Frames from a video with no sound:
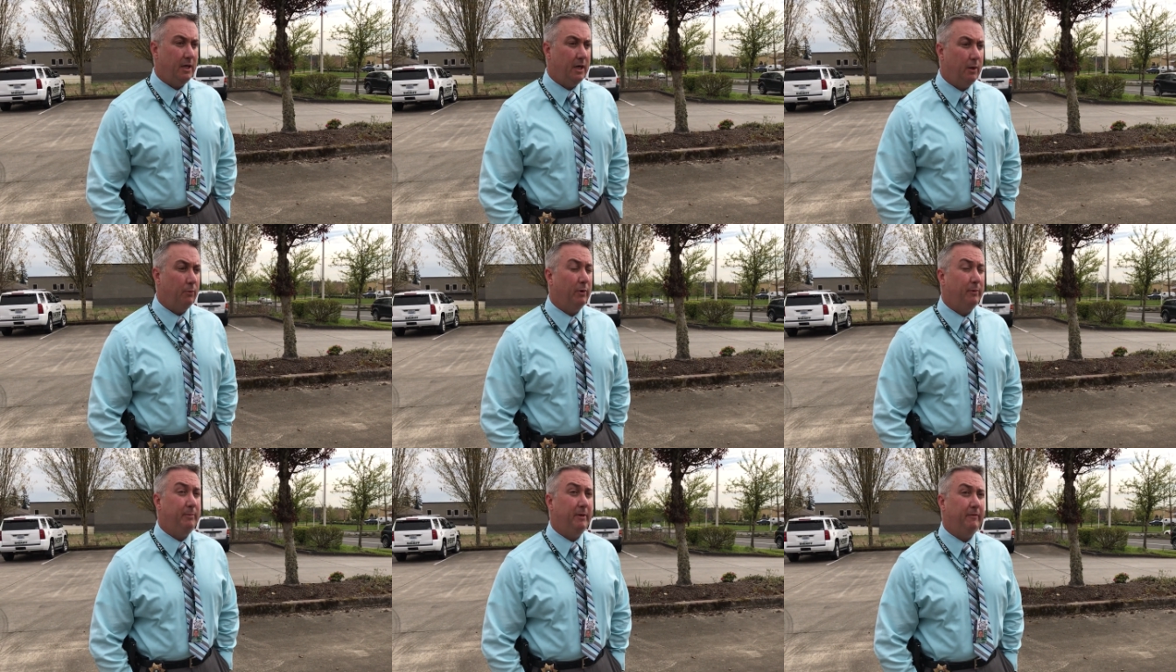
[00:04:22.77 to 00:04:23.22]

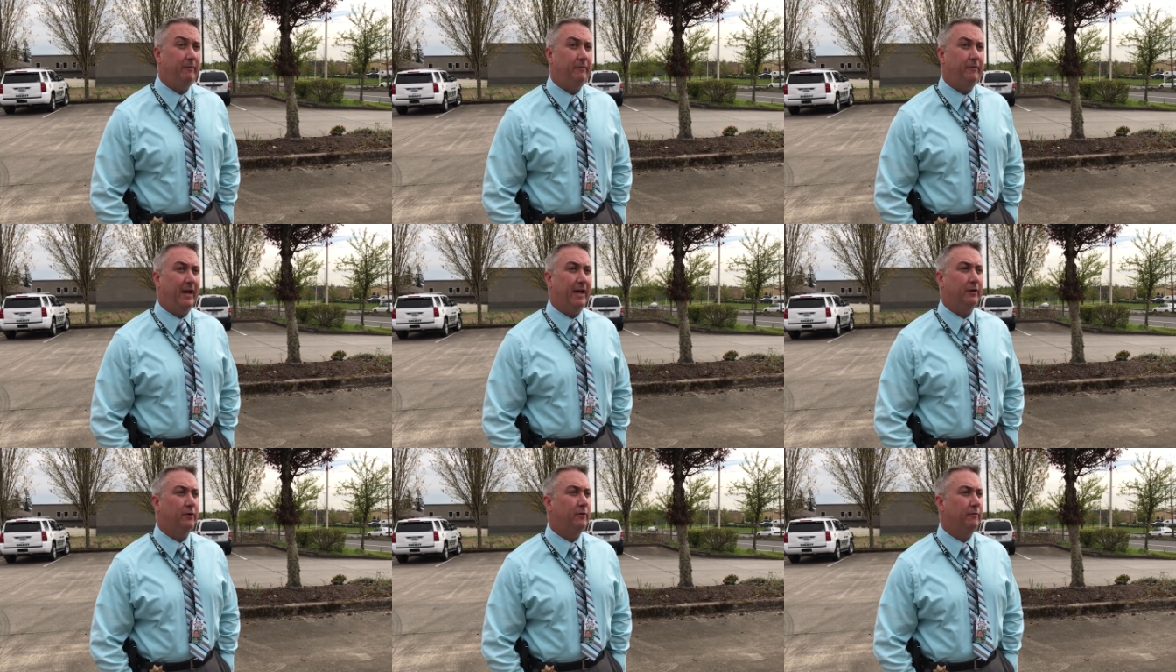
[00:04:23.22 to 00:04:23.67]
It would be
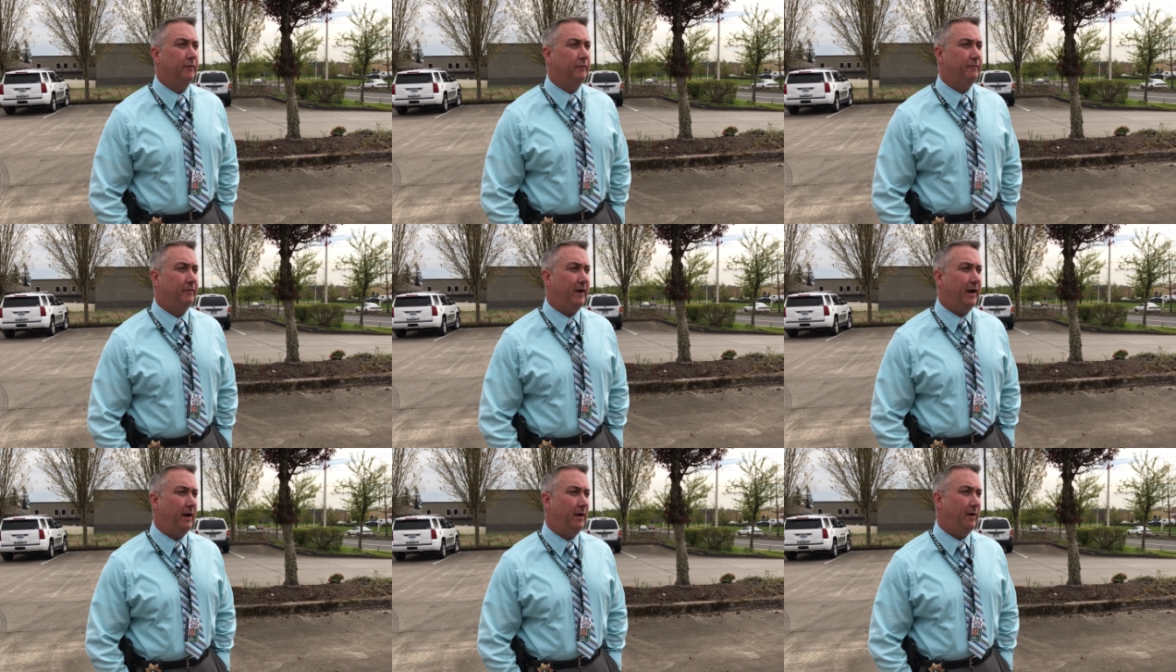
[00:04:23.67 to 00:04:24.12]

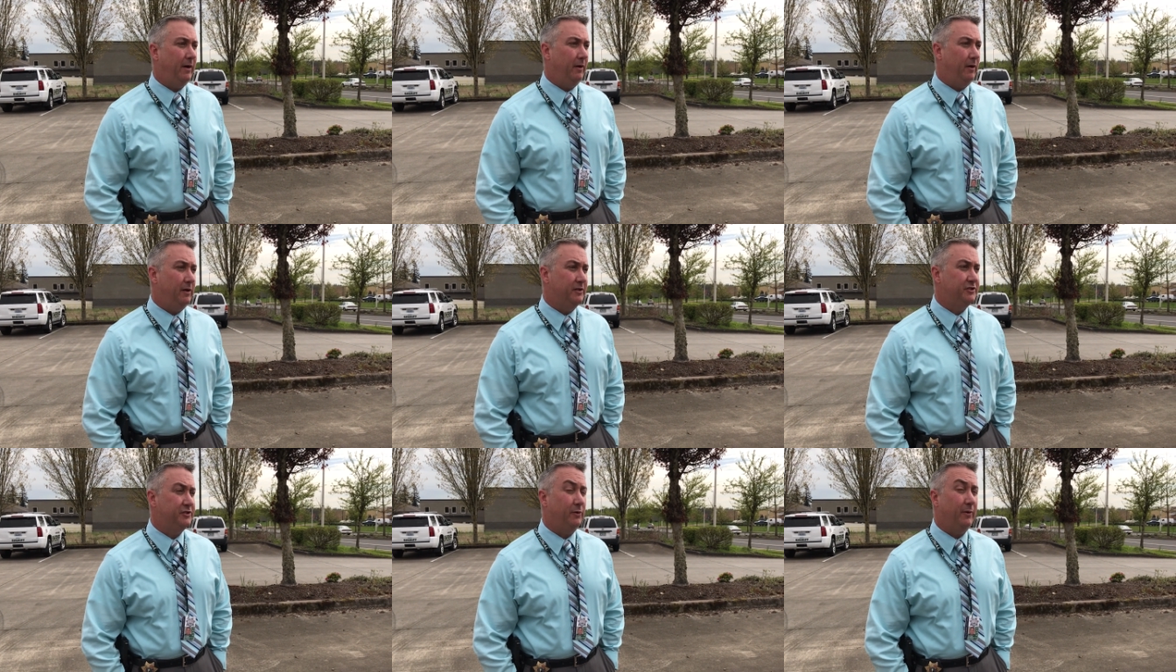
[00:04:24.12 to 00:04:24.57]
Vancouver Fire and
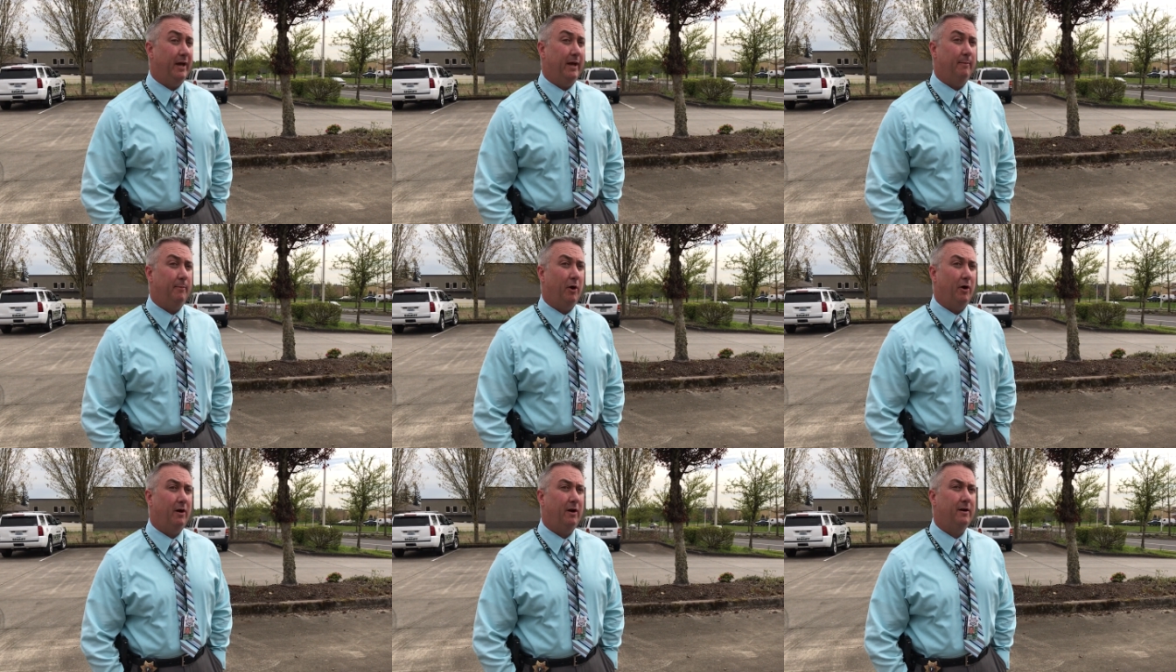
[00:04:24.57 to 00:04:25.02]
also
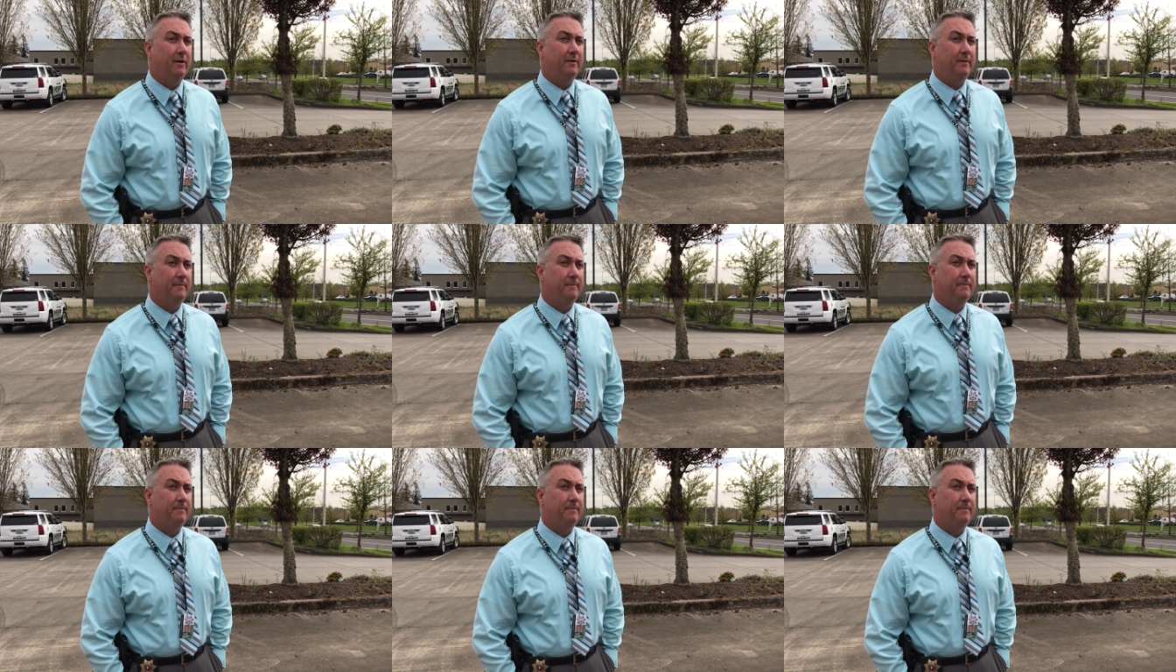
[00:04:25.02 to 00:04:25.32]
AMR.